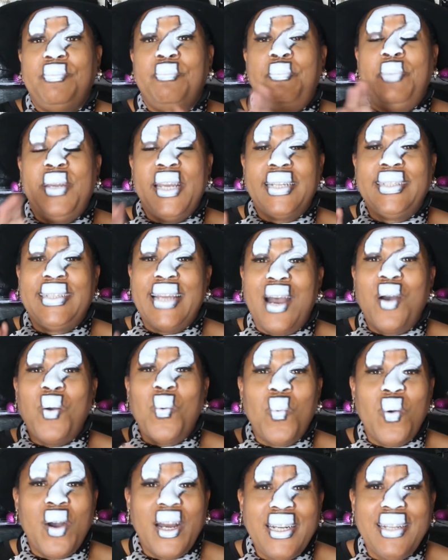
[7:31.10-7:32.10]
picked out
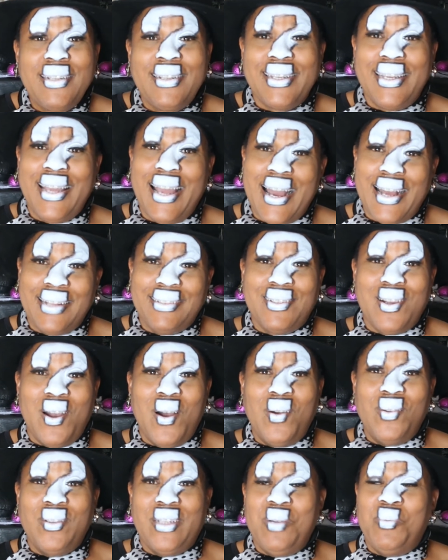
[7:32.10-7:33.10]
one of the cats
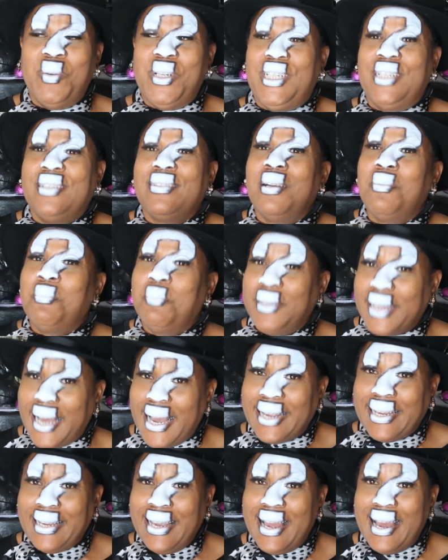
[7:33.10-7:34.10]
only, which is a
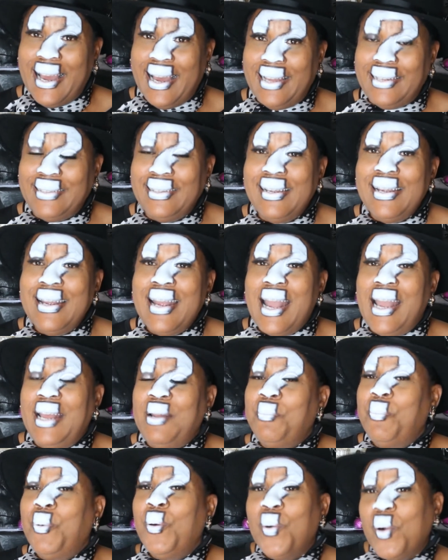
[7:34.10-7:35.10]
black cat.
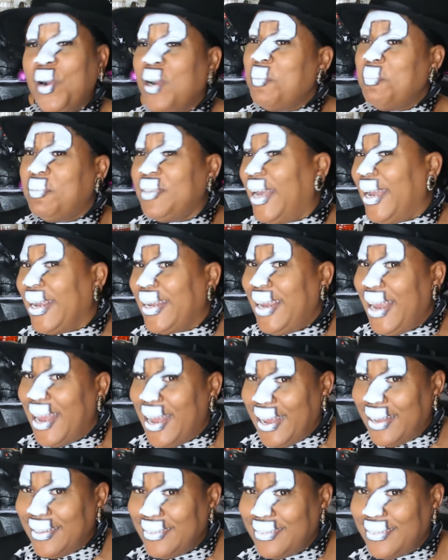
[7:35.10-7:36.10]
And poor black
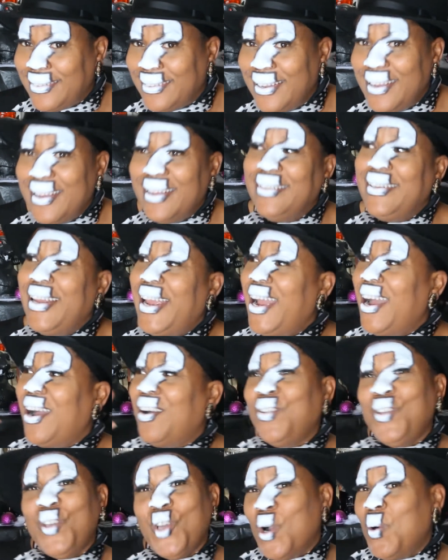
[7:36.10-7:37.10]
cats,
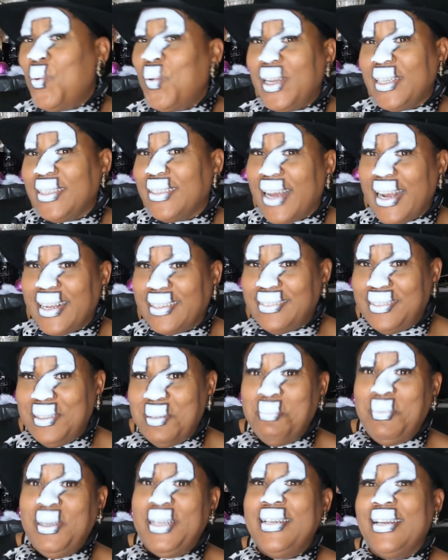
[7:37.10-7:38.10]
now no one likes
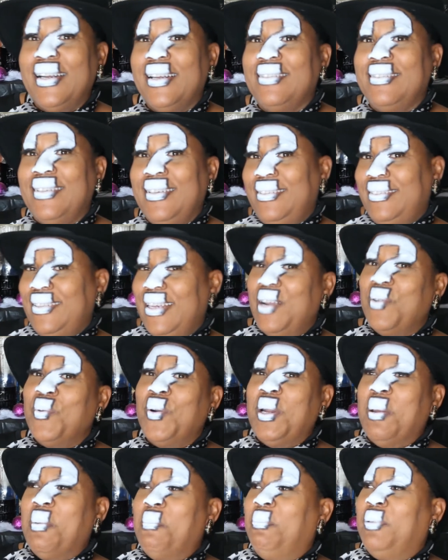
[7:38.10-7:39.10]
them because they say
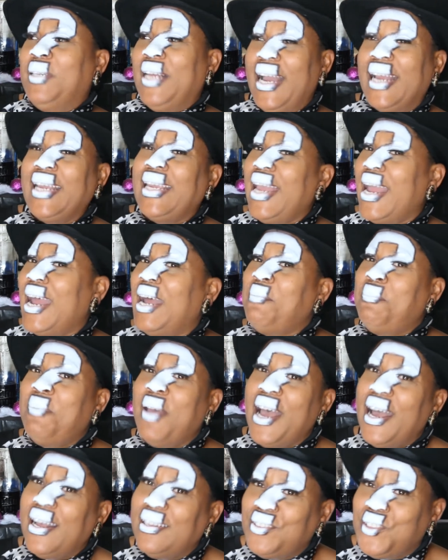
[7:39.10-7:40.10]
when a black cat
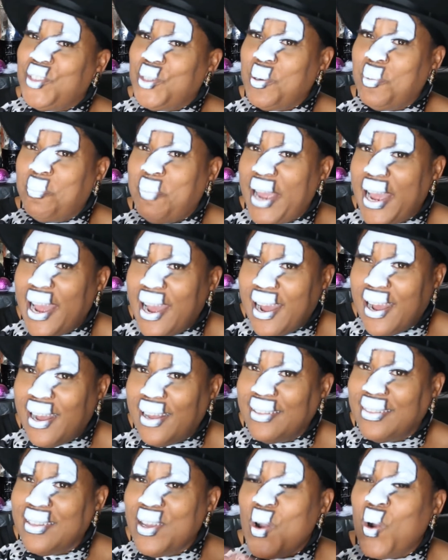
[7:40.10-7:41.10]
passes your
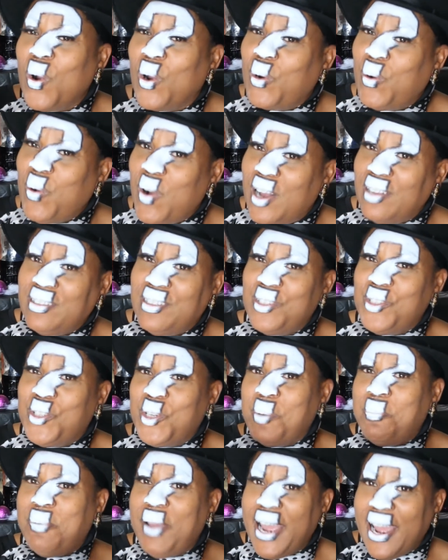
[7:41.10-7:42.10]
path or crosses
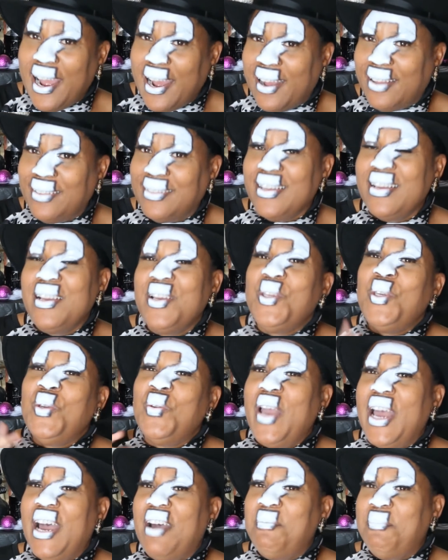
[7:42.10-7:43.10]
your path, you
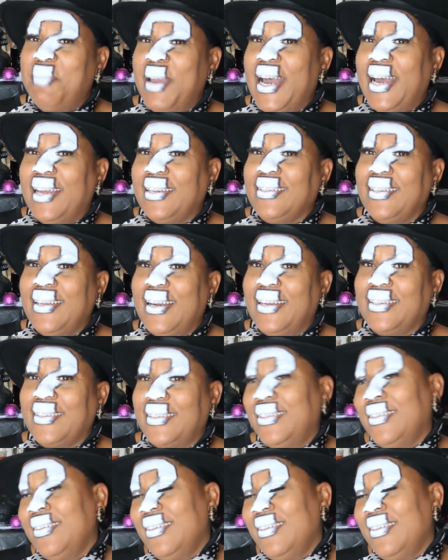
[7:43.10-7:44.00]
have bad luck.